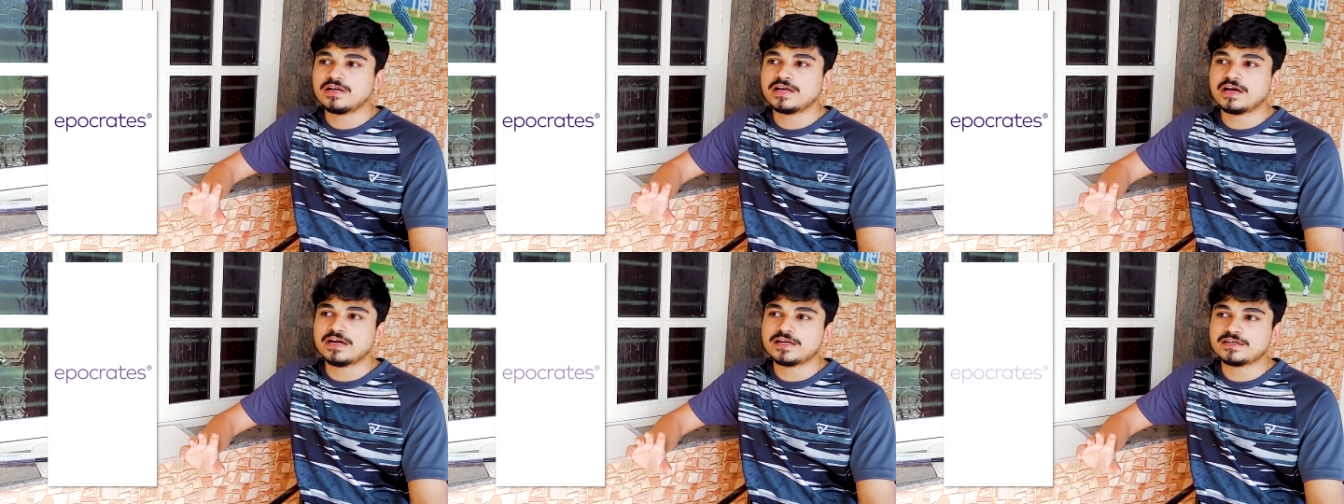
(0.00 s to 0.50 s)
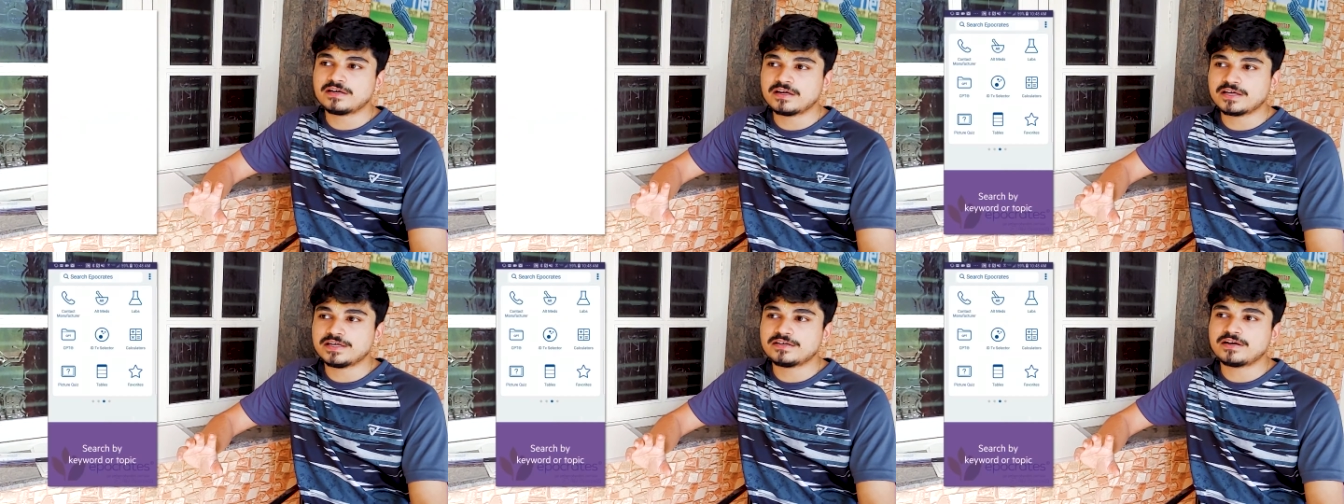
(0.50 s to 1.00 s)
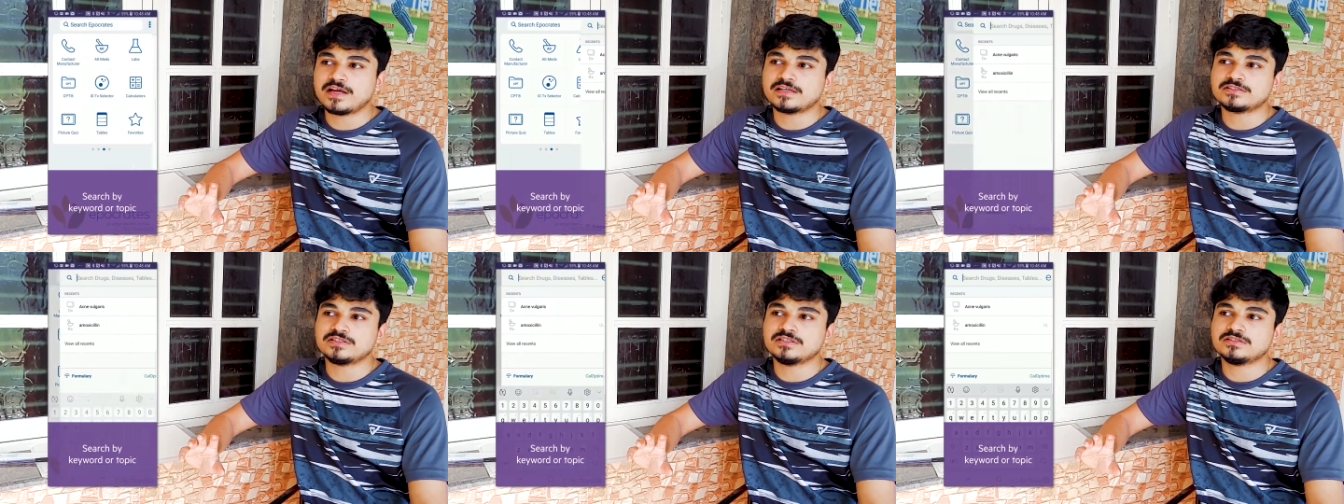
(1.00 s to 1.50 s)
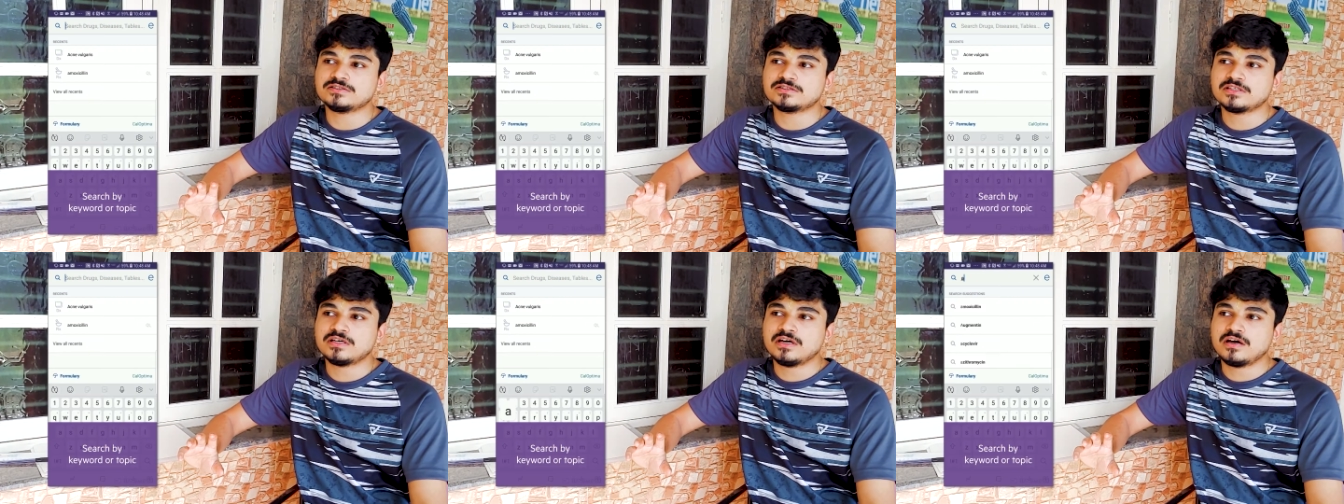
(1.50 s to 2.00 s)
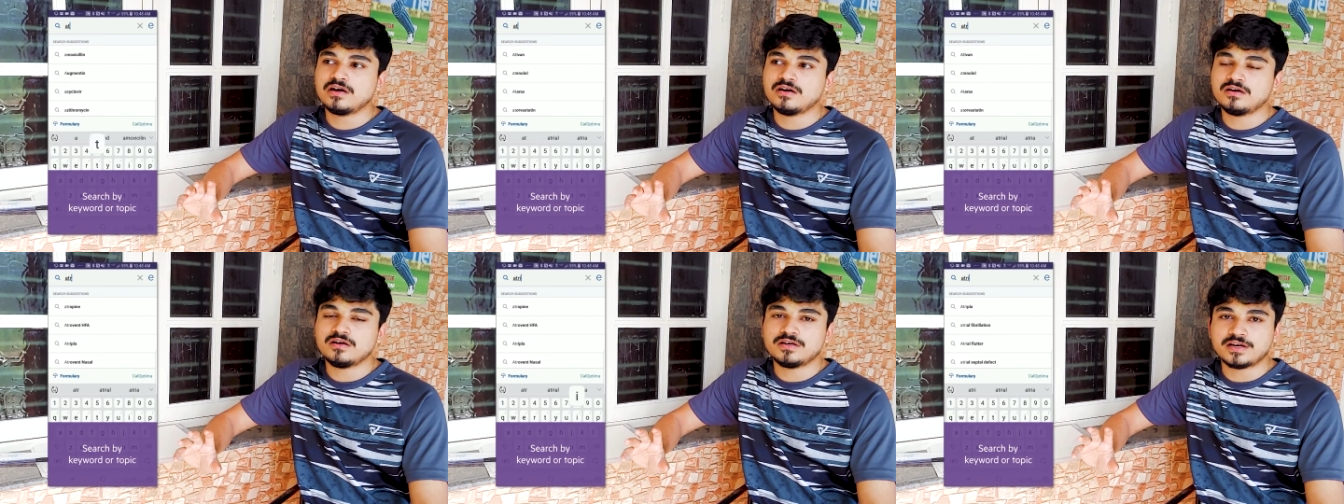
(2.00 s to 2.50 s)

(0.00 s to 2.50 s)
regarding drug interactions uh,